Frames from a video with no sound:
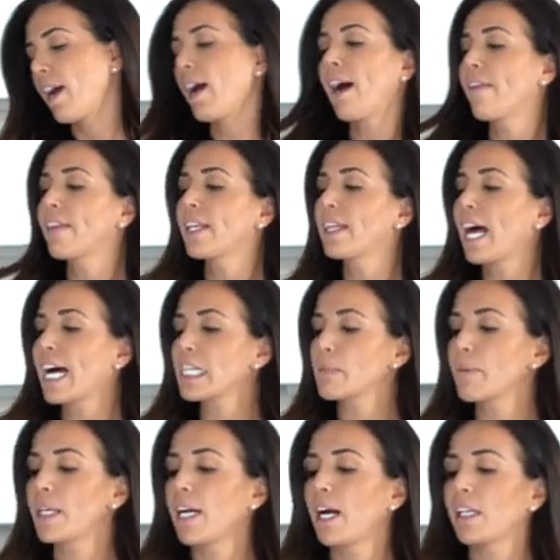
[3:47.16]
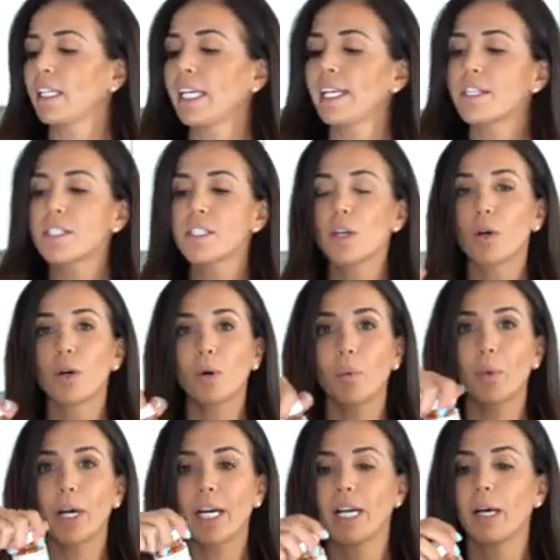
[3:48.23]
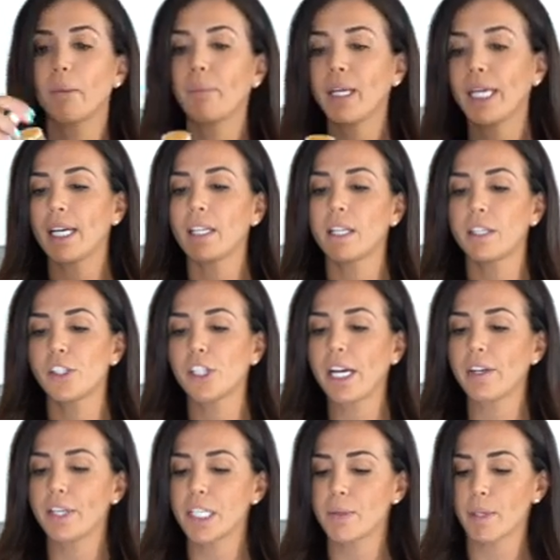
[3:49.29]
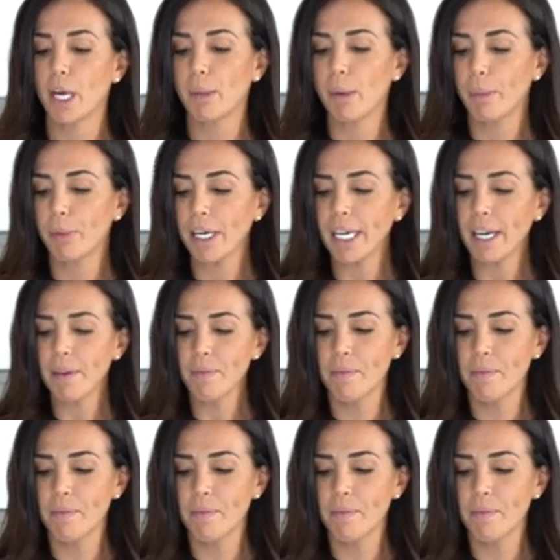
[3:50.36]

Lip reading: And then last but not least, we're gonna be a little generous with our paprika.